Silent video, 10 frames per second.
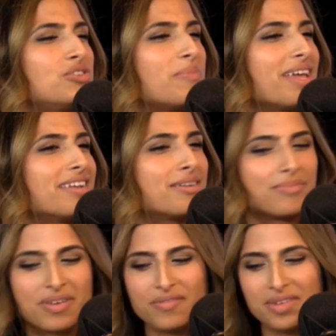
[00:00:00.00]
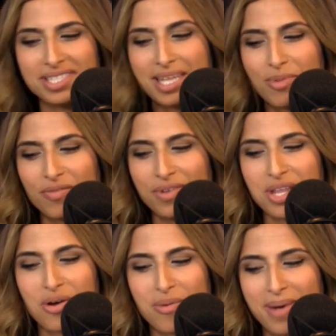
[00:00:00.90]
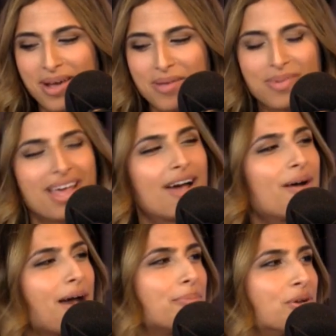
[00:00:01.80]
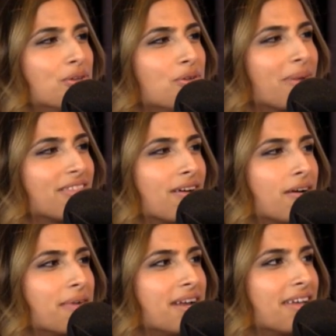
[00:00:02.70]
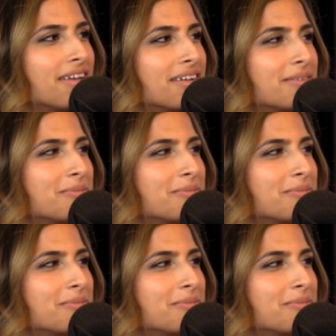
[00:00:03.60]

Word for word: you made um, a, a, separate video about it, but how happy are you about the R rating?